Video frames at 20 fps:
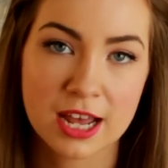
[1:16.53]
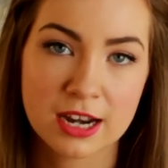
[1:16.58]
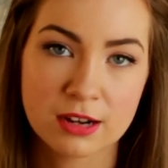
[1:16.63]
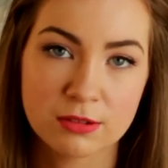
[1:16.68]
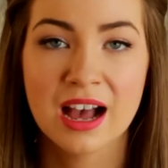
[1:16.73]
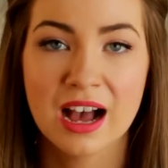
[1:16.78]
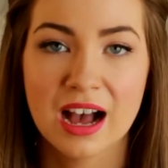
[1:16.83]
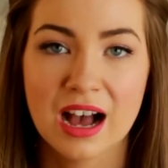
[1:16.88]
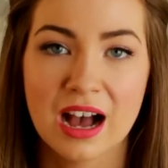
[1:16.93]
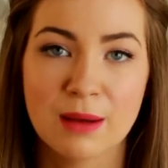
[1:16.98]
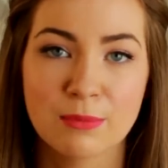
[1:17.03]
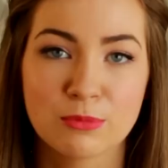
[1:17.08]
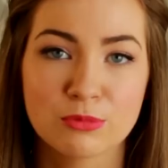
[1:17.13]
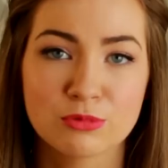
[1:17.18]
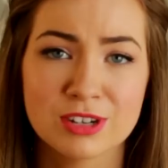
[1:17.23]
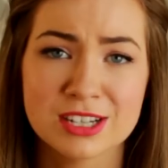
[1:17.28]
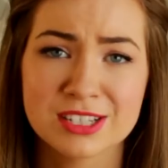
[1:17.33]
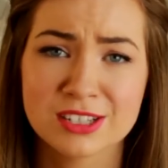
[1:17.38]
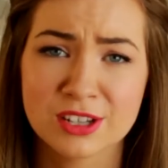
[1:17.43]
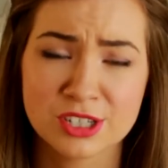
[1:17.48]
And
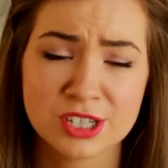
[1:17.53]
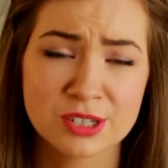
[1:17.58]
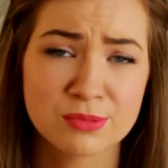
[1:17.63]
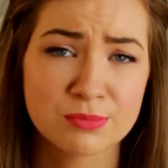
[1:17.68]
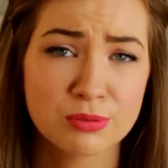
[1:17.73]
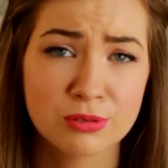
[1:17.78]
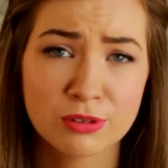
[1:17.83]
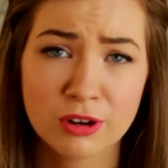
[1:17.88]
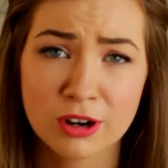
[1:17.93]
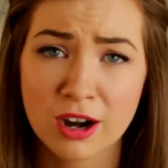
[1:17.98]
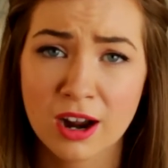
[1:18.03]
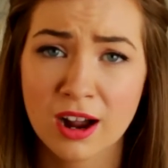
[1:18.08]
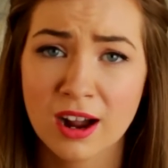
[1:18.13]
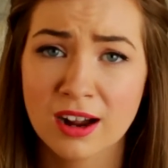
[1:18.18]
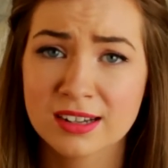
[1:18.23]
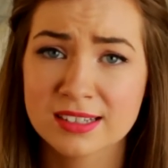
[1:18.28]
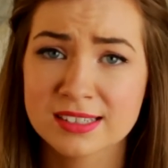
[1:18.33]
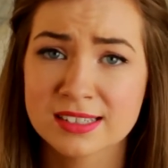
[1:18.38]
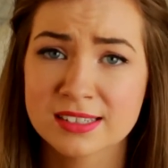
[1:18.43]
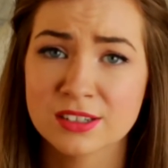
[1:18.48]
researching
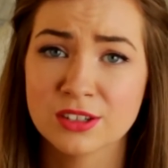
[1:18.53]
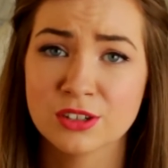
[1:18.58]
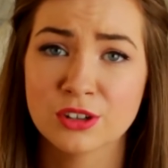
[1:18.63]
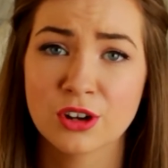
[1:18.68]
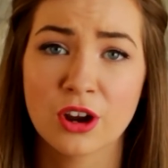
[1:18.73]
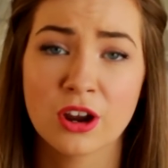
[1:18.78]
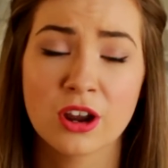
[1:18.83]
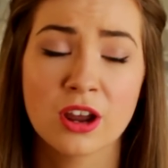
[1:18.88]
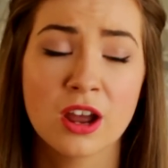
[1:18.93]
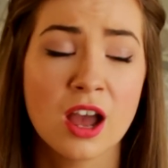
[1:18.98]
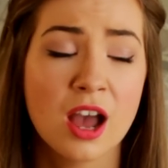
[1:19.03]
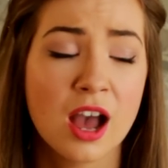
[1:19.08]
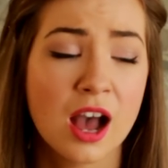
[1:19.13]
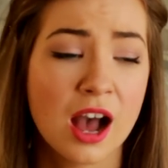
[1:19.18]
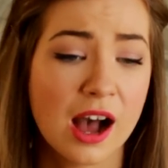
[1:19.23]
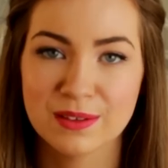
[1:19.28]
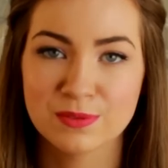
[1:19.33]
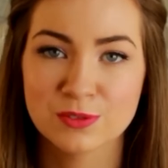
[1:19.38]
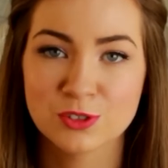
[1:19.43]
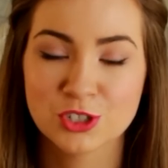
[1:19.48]
products, you know,
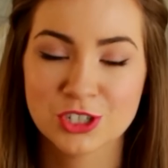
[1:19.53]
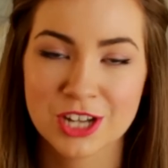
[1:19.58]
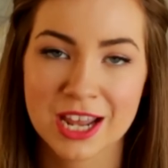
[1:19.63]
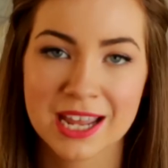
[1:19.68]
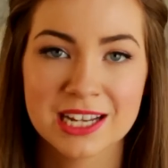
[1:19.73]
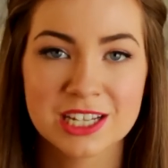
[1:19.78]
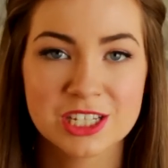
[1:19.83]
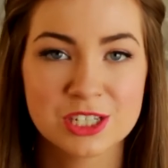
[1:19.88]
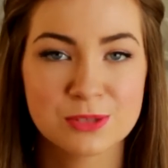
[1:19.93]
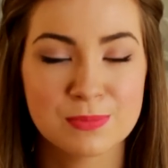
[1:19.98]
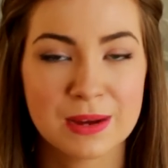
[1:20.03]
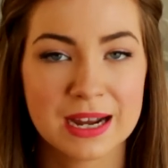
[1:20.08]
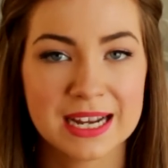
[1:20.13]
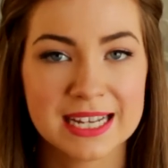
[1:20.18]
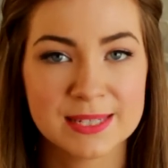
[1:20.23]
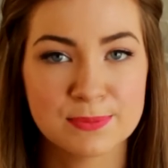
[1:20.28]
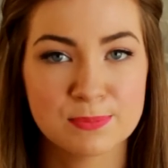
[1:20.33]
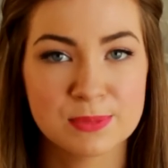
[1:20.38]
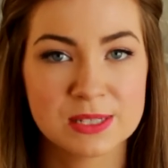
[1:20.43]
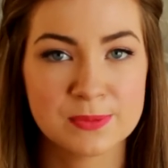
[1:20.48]
I've changed
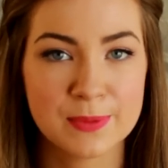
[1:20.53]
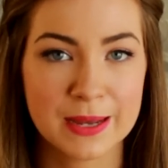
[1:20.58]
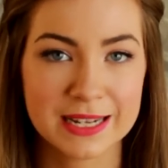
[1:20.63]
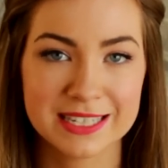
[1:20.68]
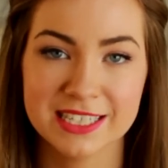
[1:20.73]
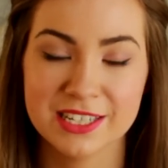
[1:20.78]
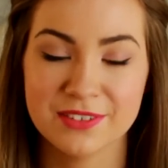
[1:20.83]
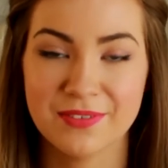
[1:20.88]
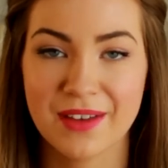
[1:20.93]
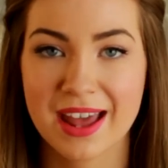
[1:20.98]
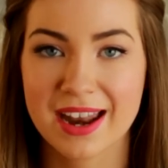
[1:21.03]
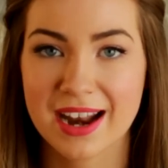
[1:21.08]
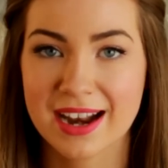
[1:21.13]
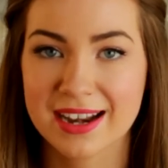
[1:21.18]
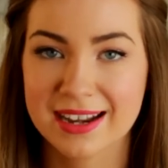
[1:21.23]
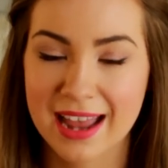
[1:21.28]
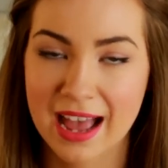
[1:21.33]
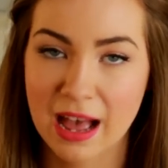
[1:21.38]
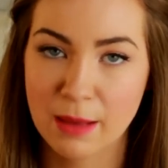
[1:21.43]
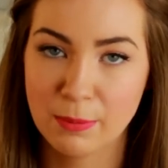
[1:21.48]
my perspective,
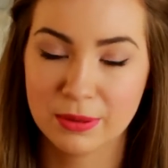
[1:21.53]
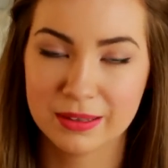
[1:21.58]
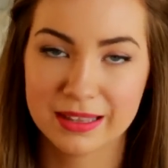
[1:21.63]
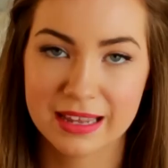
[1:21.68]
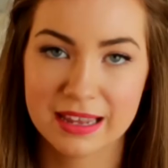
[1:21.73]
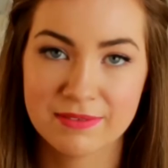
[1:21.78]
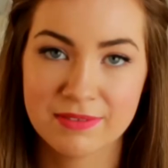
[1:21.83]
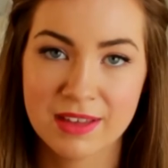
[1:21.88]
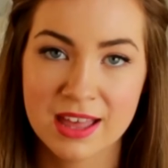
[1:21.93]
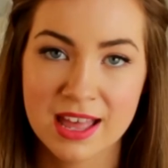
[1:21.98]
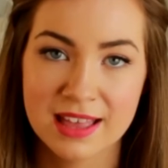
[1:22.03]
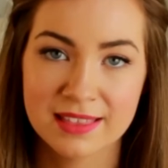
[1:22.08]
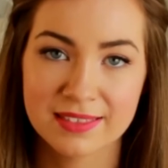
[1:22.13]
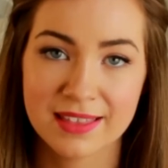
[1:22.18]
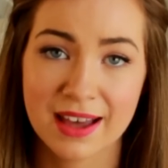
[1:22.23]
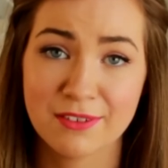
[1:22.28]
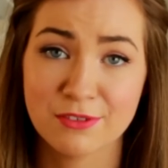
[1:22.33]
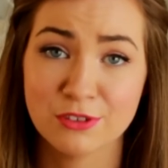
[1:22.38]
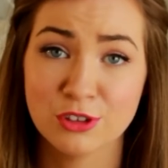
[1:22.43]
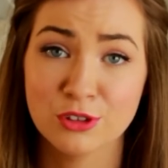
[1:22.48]
and I now believe
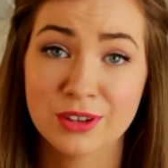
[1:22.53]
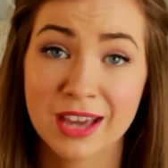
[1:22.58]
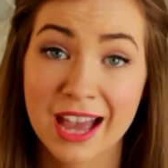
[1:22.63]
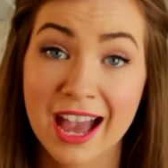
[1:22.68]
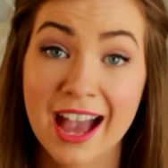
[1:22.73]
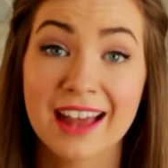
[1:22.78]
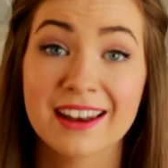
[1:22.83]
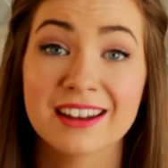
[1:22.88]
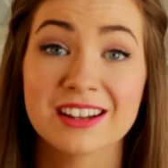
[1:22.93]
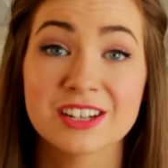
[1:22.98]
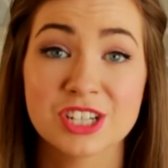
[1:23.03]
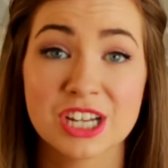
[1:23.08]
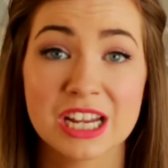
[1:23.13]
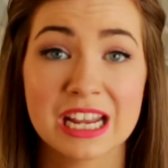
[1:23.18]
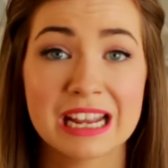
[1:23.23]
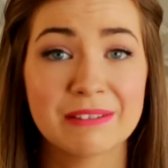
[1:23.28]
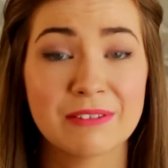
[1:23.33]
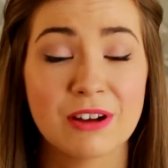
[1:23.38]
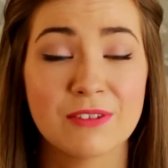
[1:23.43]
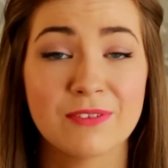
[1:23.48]
that you can
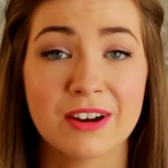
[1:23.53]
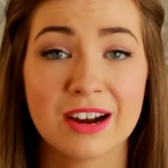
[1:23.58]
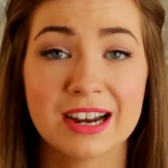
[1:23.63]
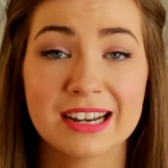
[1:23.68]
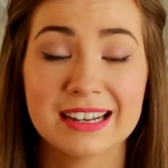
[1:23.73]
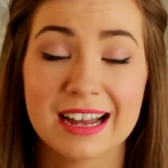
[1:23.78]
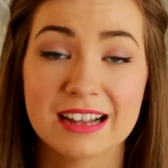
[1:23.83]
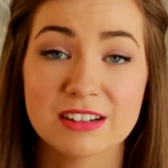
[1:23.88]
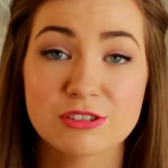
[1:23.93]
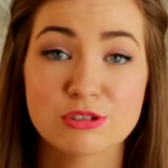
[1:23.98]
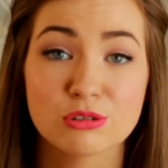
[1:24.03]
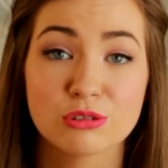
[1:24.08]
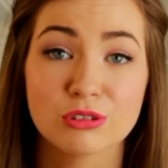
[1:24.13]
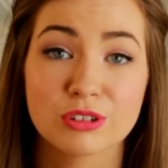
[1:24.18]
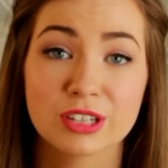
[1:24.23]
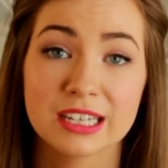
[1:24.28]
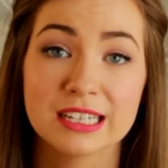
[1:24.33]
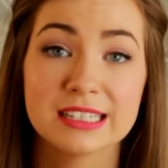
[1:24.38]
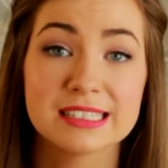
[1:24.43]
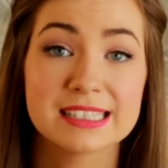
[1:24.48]
achieve a very natural
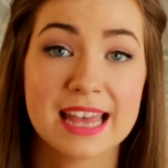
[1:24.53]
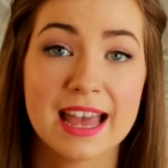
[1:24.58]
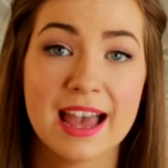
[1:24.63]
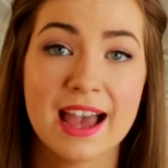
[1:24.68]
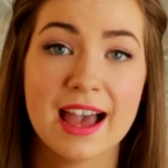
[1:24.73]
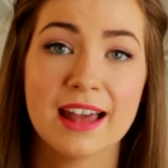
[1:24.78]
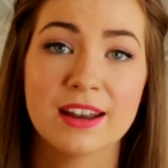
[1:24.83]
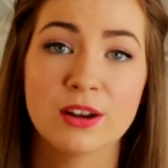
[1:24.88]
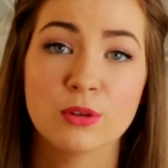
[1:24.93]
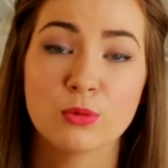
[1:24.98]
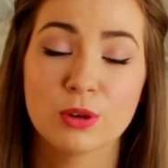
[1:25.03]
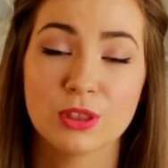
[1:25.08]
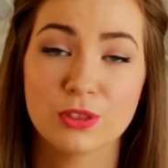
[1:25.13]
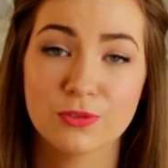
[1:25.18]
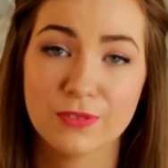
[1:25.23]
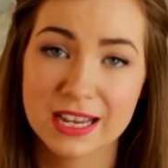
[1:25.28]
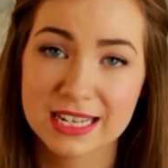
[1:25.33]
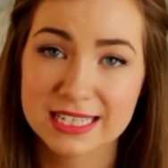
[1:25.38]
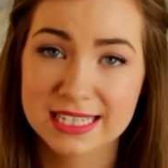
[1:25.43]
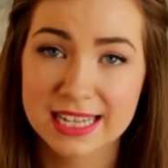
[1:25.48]
looking tan
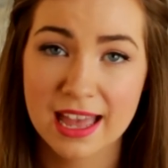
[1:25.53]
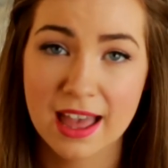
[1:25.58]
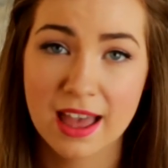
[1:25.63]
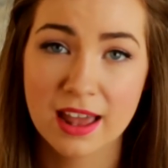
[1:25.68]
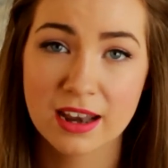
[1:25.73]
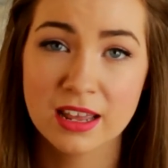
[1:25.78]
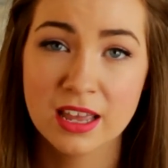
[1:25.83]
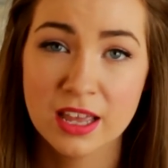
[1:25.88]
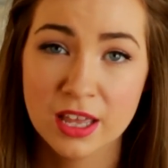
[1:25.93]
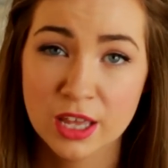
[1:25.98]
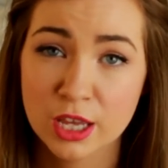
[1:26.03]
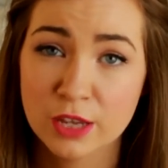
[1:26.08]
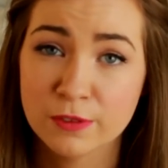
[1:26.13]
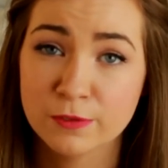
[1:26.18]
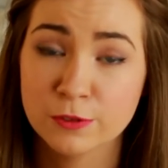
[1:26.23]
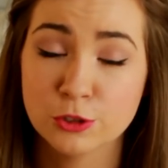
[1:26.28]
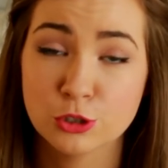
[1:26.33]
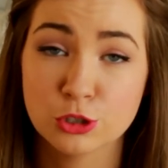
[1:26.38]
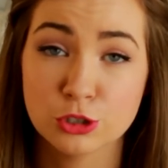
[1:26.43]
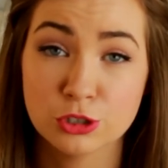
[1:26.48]
with fake tan
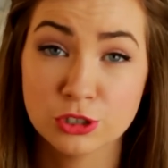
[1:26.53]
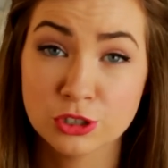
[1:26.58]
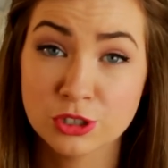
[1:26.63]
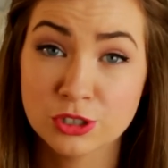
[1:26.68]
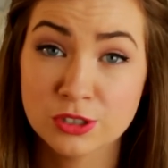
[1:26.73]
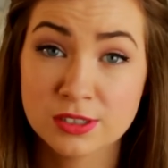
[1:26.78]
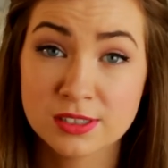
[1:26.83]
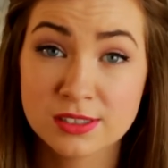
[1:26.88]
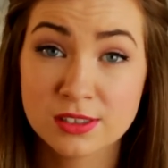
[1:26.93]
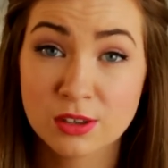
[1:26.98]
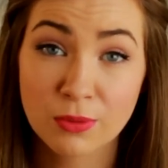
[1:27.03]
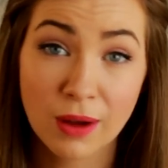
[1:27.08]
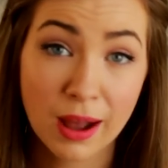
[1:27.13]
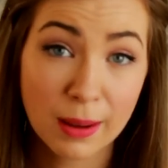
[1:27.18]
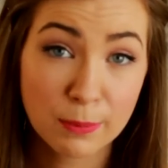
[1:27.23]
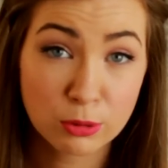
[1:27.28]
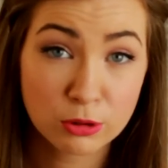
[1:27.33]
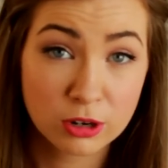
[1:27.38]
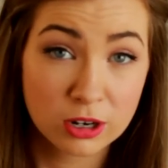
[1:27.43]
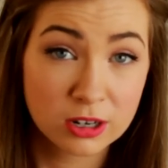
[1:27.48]
if you do use the
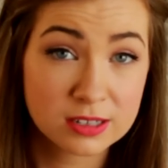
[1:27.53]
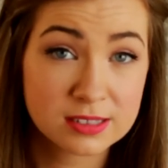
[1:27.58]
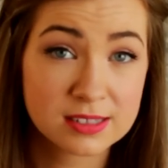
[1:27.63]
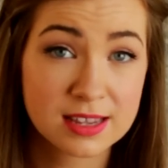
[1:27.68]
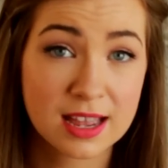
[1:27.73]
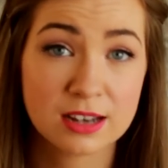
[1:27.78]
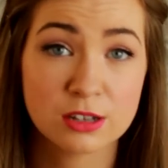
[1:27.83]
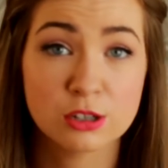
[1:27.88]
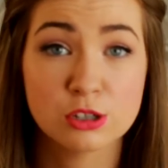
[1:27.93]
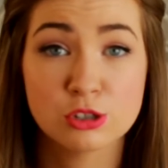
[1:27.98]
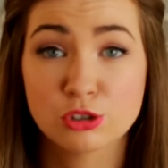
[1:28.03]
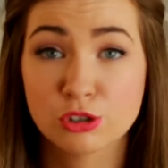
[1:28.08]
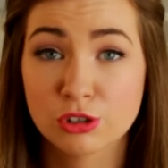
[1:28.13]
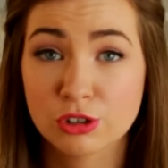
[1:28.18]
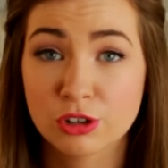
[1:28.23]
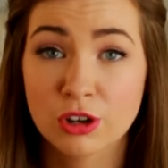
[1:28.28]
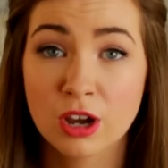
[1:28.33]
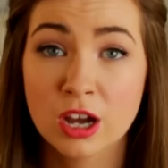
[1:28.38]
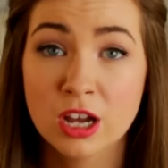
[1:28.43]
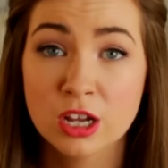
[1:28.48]
right products and
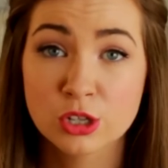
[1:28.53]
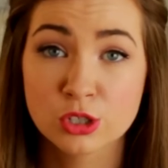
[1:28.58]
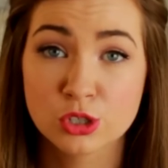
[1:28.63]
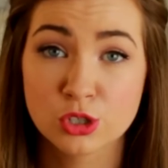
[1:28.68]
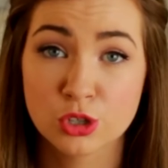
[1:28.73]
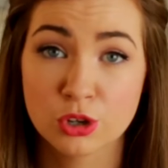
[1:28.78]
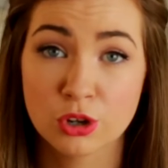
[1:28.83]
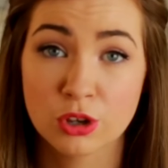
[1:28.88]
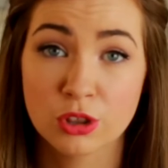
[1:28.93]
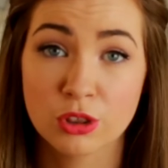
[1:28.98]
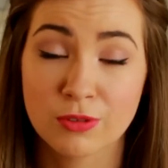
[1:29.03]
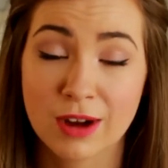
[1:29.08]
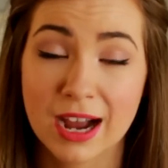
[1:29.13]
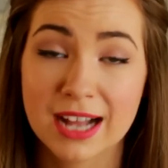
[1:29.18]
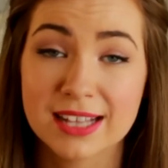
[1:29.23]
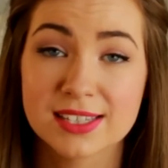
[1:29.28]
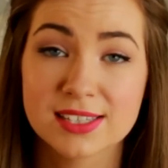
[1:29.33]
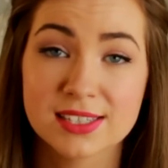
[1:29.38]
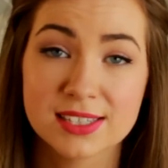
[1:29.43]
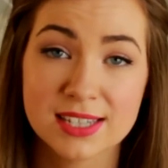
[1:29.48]
you do the
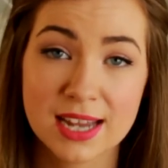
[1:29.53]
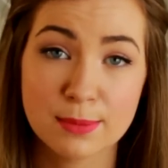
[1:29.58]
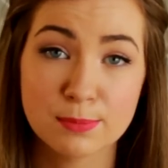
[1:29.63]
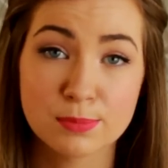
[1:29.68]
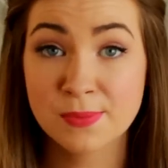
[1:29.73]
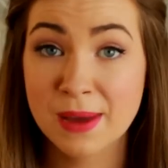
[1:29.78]
right step.